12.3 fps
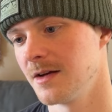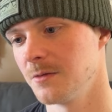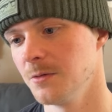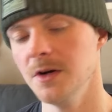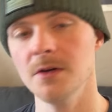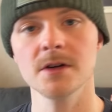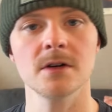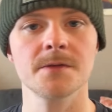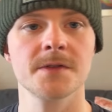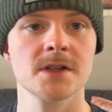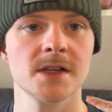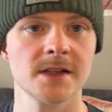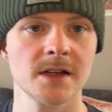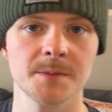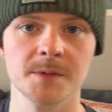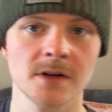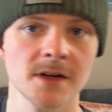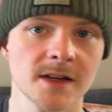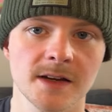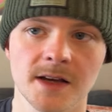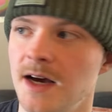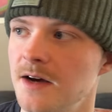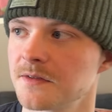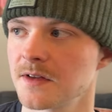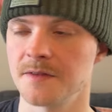We don't know if this ended up turning into
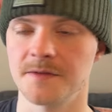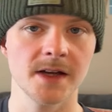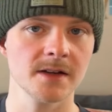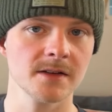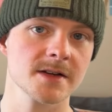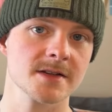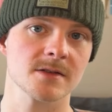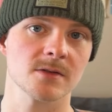Half-Life Alyx